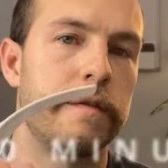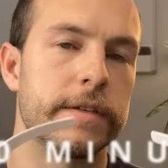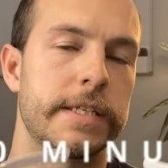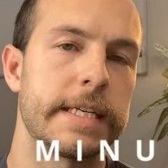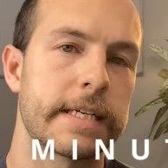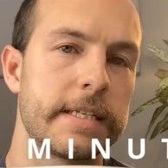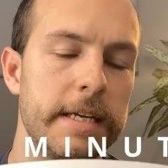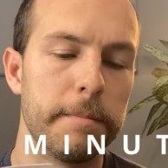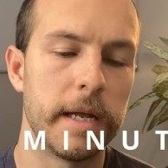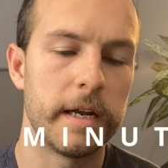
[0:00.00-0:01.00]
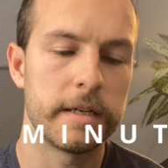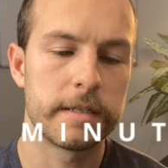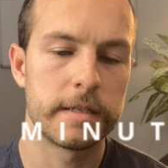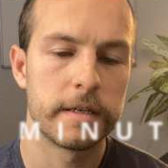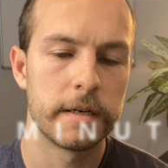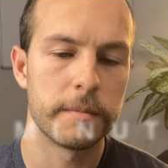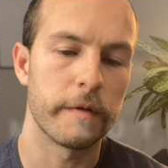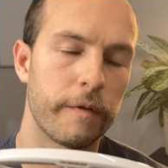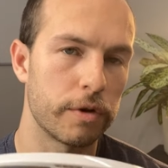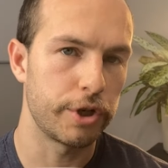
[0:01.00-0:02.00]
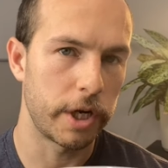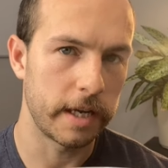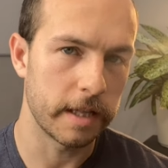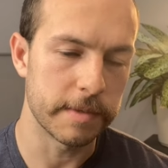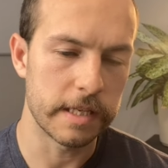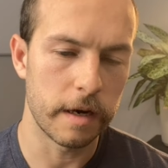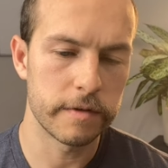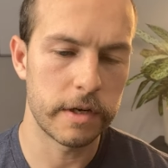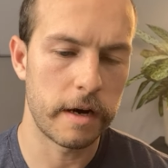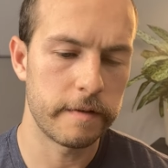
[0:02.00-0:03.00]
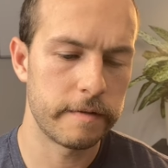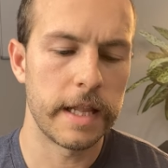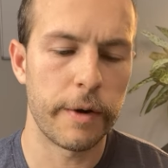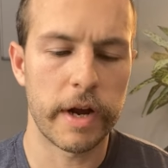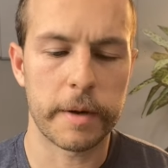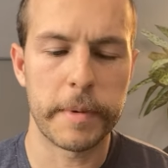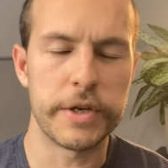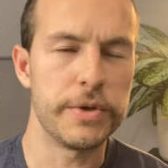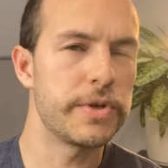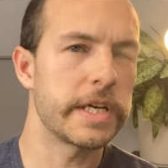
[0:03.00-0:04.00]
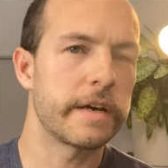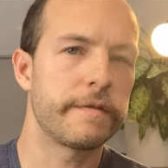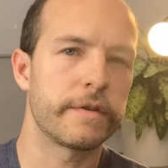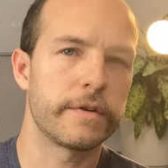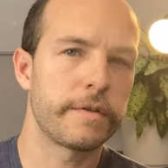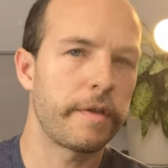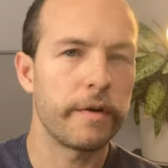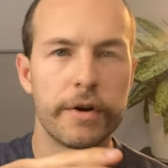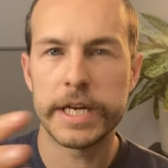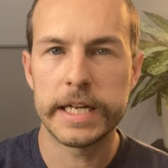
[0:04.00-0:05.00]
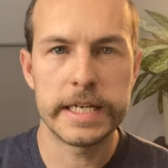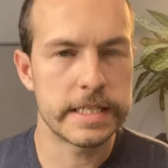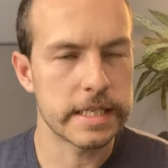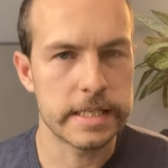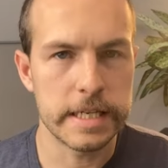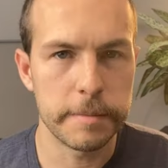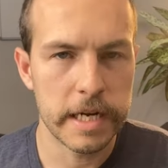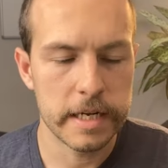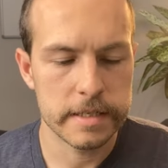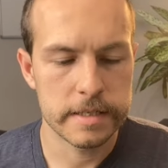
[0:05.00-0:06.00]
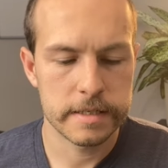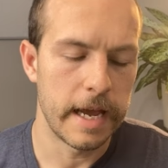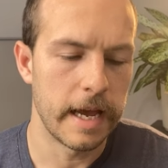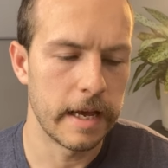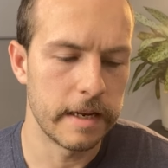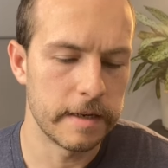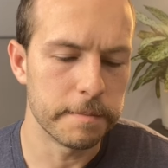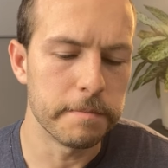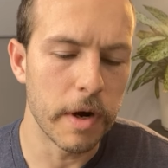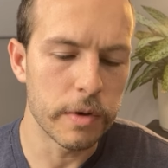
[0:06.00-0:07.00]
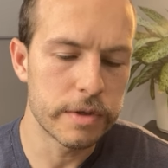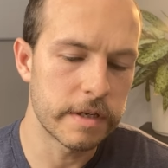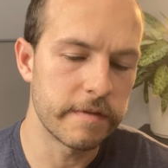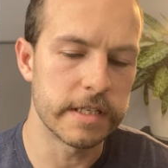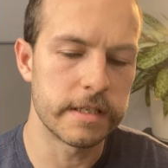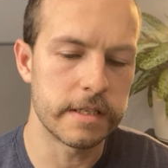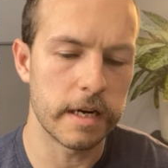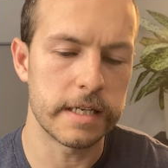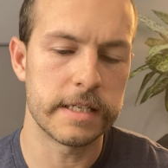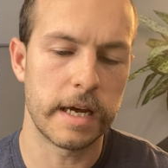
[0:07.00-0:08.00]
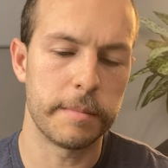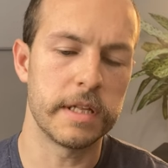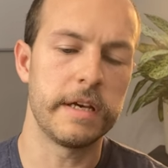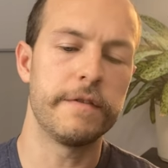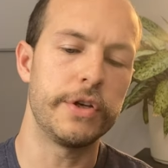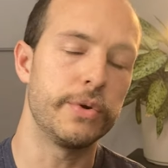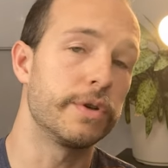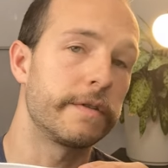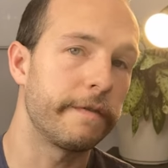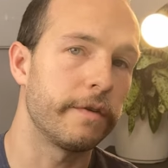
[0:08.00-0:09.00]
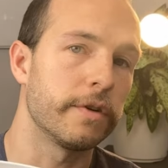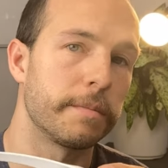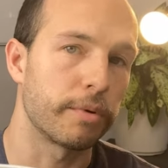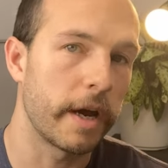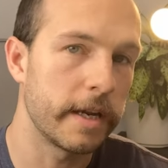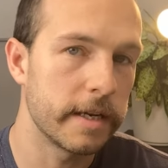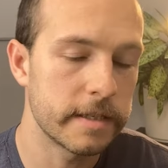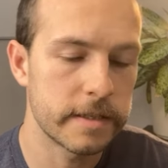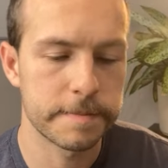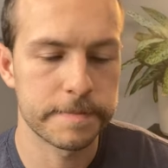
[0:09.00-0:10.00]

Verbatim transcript: for 60 minutes, before shutting themselves off. They recommend using it for 30 to 60 minutes, and most of the studies, I believe, used full brightness.